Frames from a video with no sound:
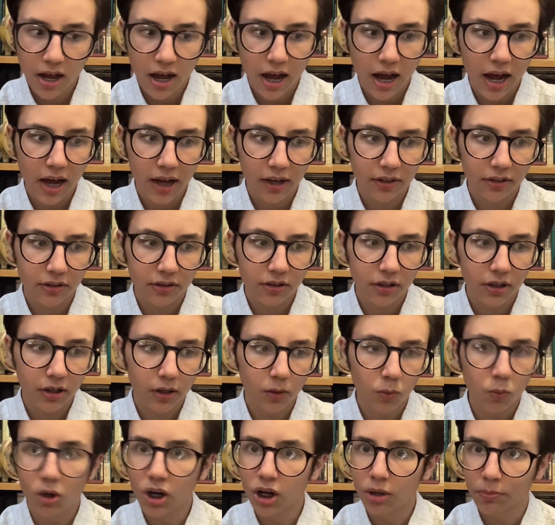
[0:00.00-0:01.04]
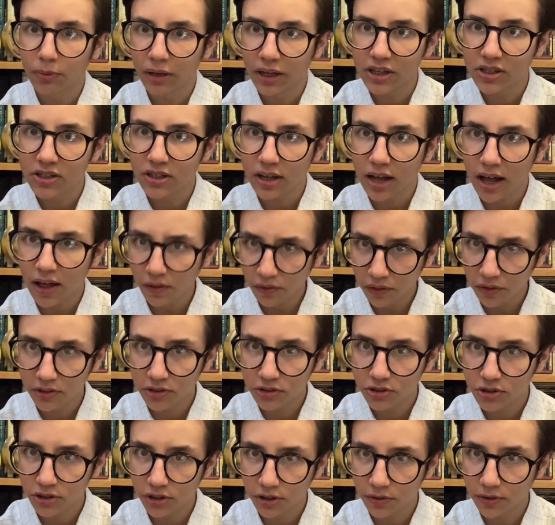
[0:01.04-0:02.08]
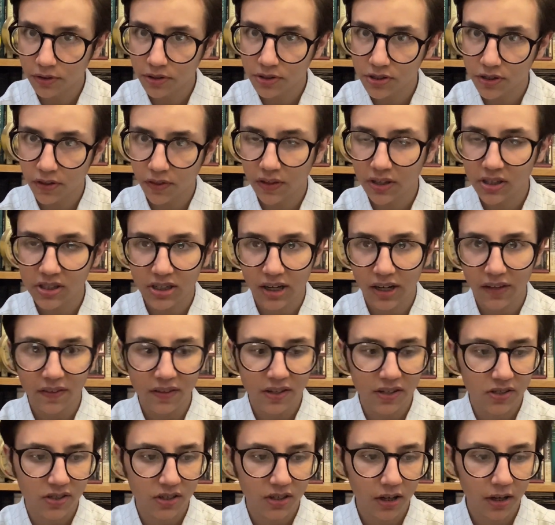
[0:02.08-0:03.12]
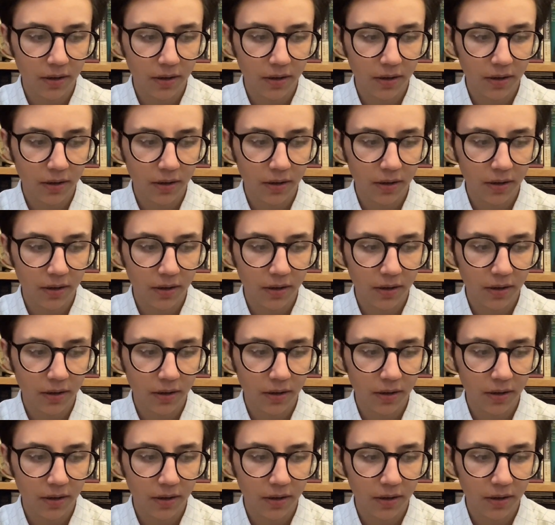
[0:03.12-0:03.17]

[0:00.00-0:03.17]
and workplace health insurance and things like this.